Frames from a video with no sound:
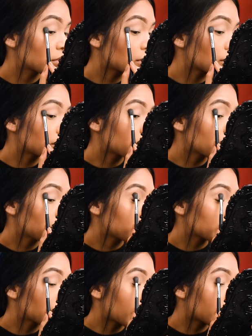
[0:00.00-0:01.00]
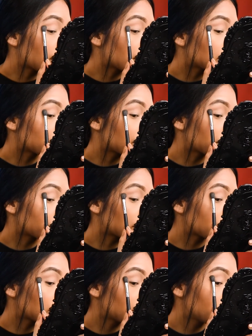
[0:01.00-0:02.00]
So if you kind of want a cat eye, you might want
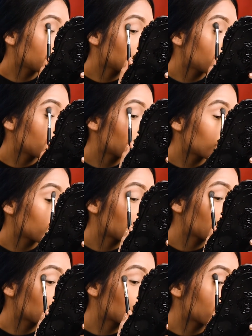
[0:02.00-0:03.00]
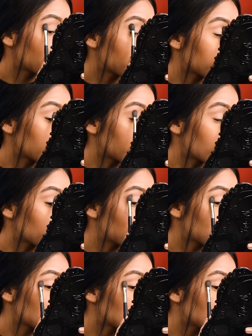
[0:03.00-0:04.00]
to bring it out
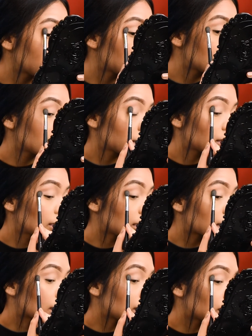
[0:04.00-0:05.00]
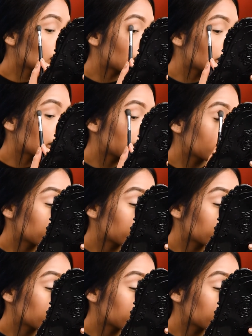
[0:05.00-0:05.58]
like a little wing